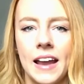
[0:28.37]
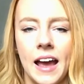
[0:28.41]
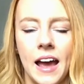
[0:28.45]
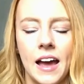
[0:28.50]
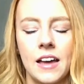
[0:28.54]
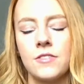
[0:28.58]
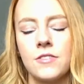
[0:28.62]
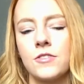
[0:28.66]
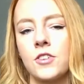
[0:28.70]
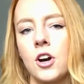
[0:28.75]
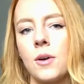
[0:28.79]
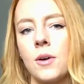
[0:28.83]

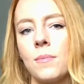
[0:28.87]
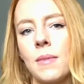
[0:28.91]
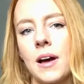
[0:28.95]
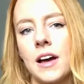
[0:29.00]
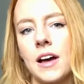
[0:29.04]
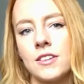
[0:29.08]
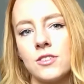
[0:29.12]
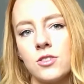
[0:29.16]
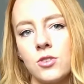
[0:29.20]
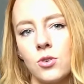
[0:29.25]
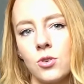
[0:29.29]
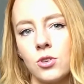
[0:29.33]
I've got my
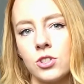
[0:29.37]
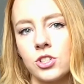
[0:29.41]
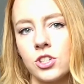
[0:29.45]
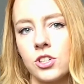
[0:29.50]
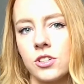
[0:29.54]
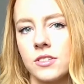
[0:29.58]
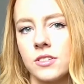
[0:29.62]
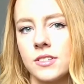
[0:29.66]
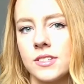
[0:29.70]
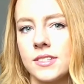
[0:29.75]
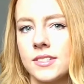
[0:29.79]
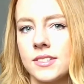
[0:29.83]

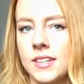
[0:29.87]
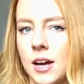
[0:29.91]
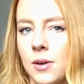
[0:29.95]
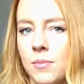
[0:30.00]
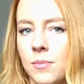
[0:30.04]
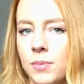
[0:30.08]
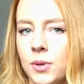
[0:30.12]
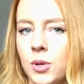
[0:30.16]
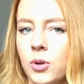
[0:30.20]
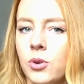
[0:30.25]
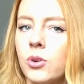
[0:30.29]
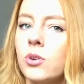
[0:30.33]
socials down
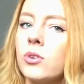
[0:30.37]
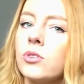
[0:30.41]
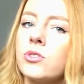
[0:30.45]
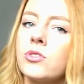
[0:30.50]
below,